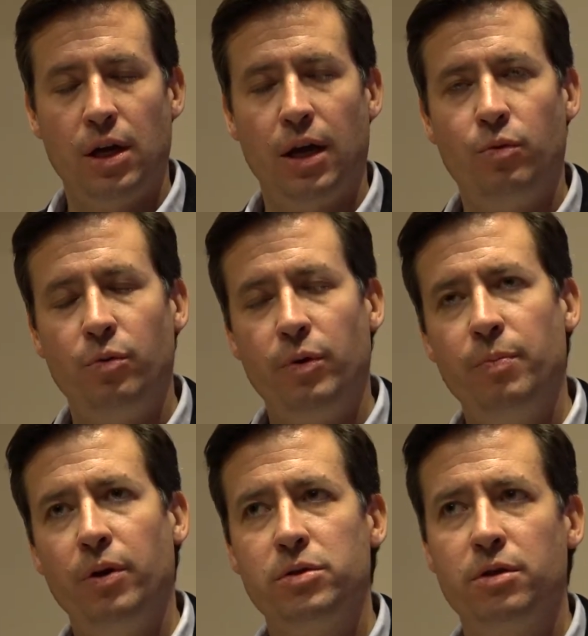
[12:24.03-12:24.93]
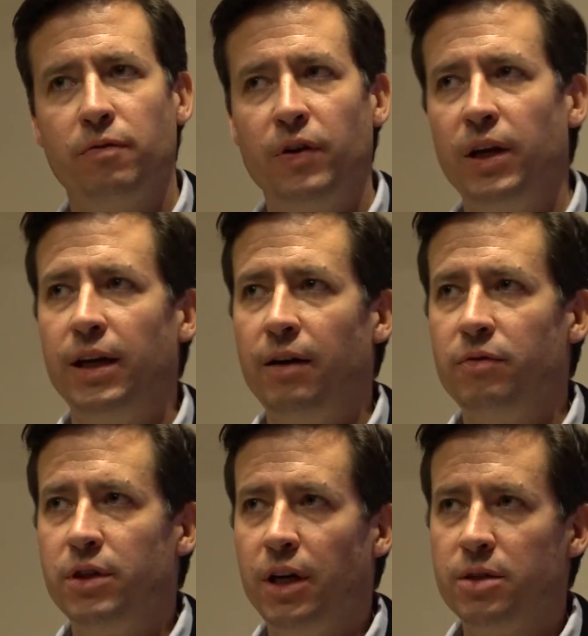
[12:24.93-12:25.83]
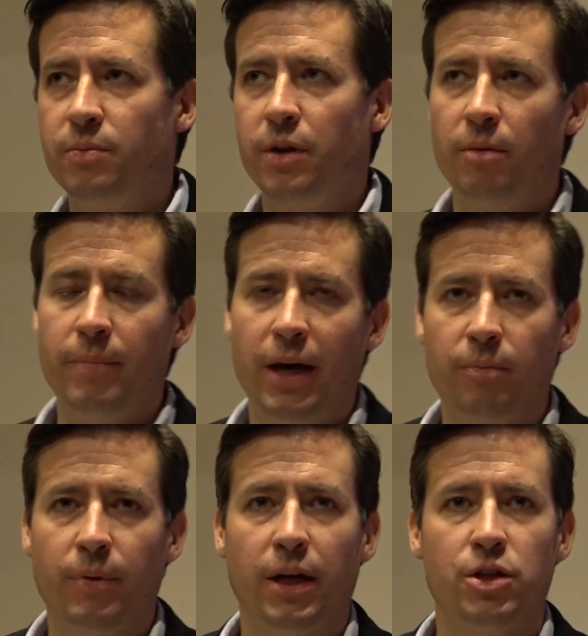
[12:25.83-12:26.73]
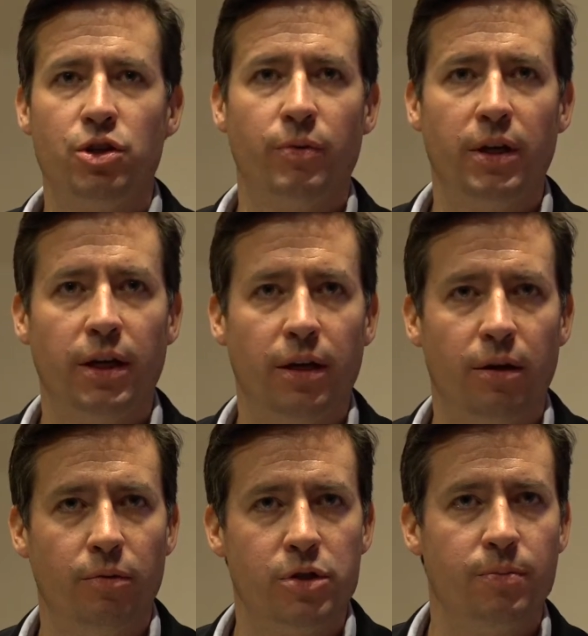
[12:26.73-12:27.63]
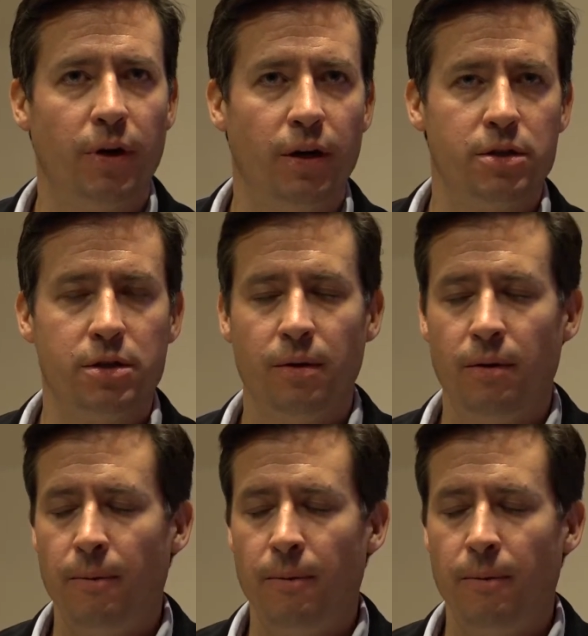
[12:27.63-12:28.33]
And when we post a fake advertisement on Backpage and we get a response,